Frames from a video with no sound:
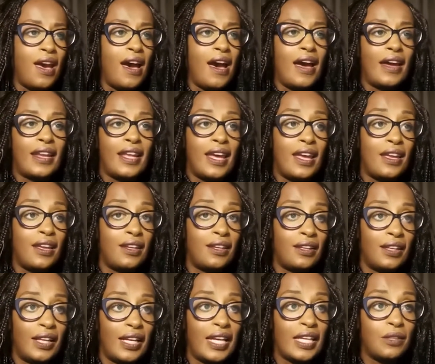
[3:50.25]
And I
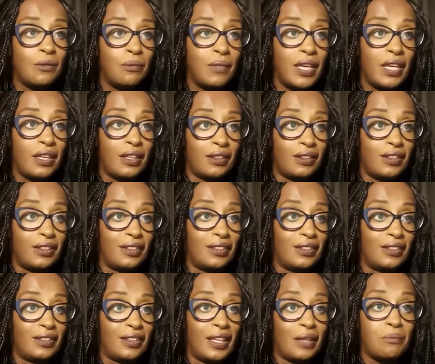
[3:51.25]
admit
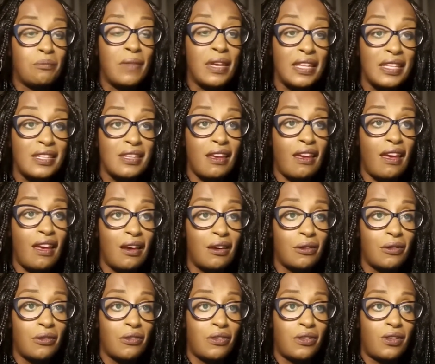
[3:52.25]
that mental
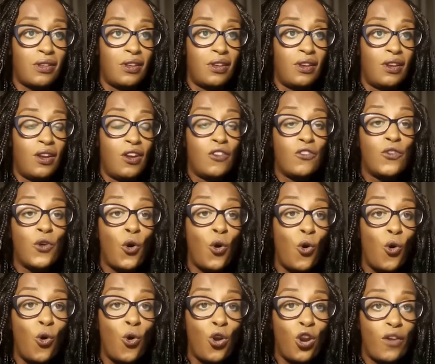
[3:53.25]
health for
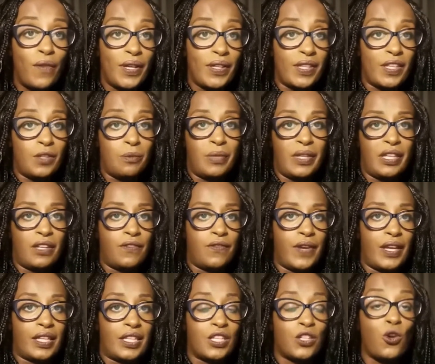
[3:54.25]
all of us has been
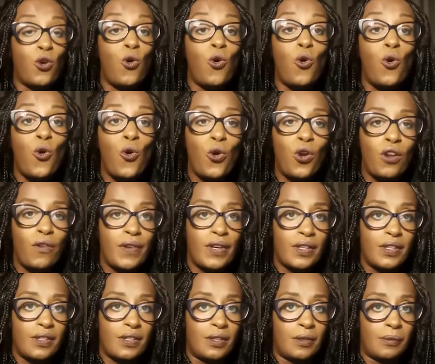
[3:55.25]
affected, all of
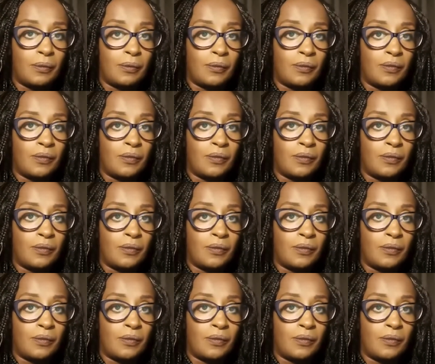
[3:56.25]
us.